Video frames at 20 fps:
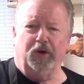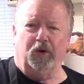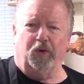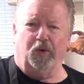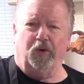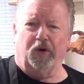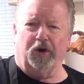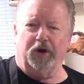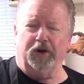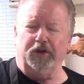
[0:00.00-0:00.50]

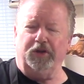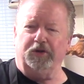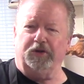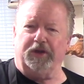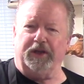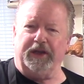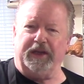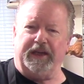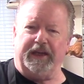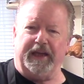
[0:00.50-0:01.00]
or you
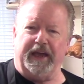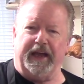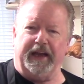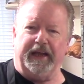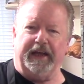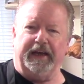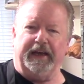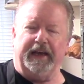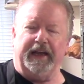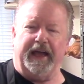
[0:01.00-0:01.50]
can get
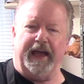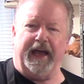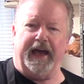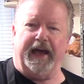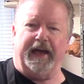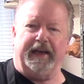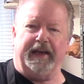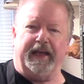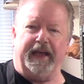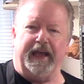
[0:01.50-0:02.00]
it
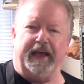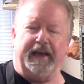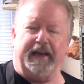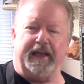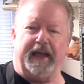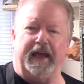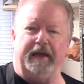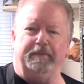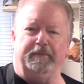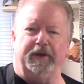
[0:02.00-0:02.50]
at
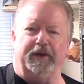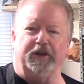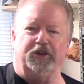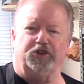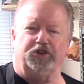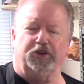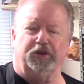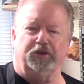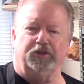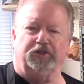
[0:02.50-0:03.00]
8K
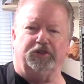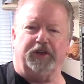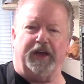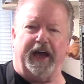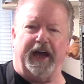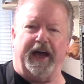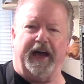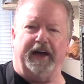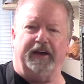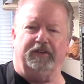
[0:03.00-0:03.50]
Miniatures
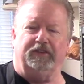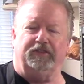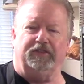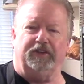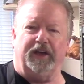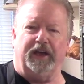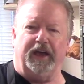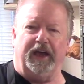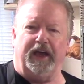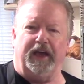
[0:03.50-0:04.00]
as
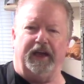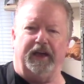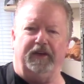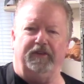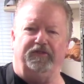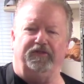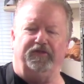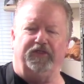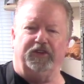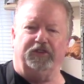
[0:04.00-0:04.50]
a
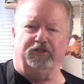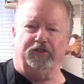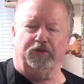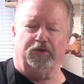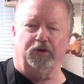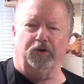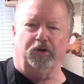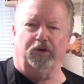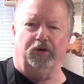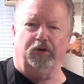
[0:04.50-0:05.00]

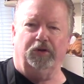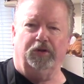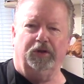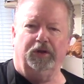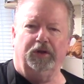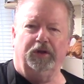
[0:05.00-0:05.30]
physical